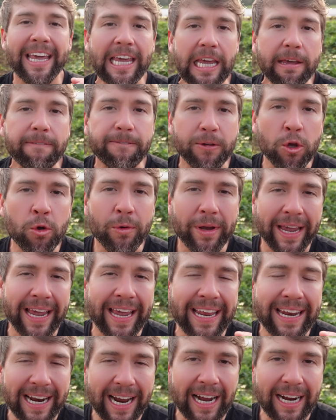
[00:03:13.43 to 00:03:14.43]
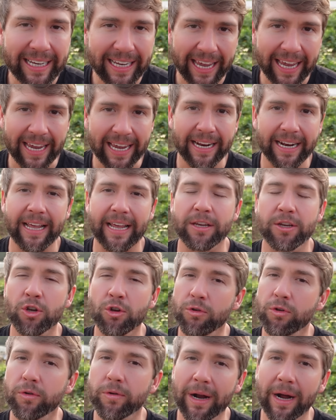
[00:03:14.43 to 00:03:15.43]
If you cannot can and
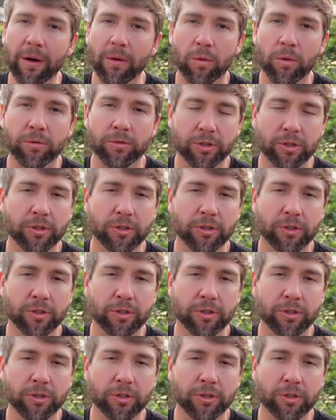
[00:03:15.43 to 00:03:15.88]
you do not want